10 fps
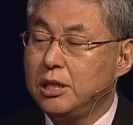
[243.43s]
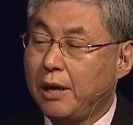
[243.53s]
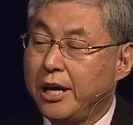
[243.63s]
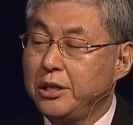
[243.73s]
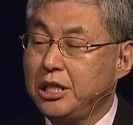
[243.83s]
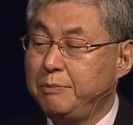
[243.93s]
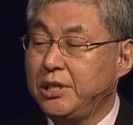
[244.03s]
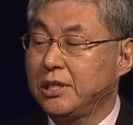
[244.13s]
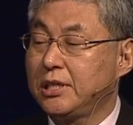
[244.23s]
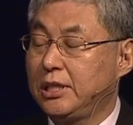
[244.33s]
energy
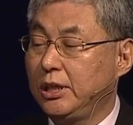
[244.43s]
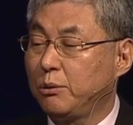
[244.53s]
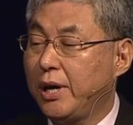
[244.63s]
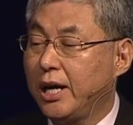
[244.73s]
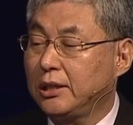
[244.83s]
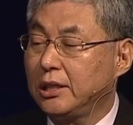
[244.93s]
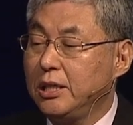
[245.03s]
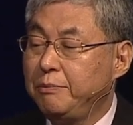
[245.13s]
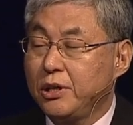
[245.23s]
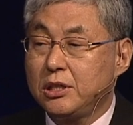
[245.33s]
efficiency, or the
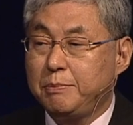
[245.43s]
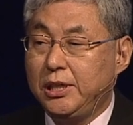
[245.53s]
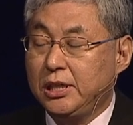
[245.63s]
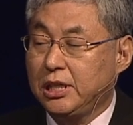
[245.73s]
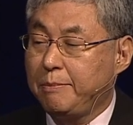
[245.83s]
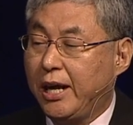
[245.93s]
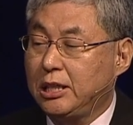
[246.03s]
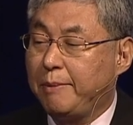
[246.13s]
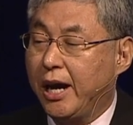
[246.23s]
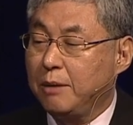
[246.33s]
inference speed
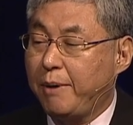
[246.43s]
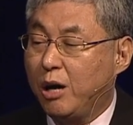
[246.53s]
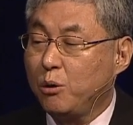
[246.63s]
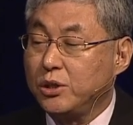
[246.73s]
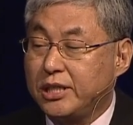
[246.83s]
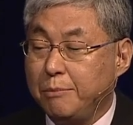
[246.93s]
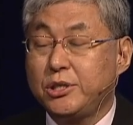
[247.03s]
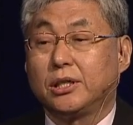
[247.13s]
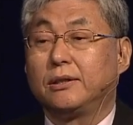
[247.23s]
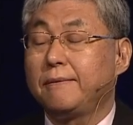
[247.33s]
divided by power
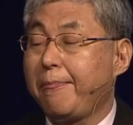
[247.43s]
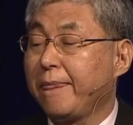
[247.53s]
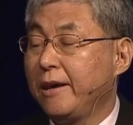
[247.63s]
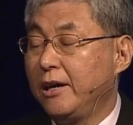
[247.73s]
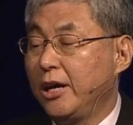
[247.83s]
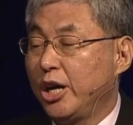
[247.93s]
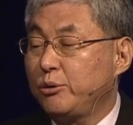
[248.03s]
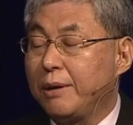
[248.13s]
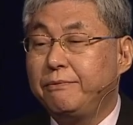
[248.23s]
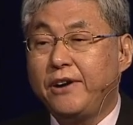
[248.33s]
consumption,
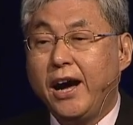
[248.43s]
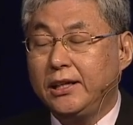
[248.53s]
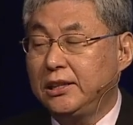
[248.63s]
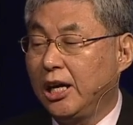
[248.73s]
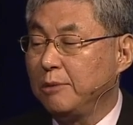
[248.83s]
you can find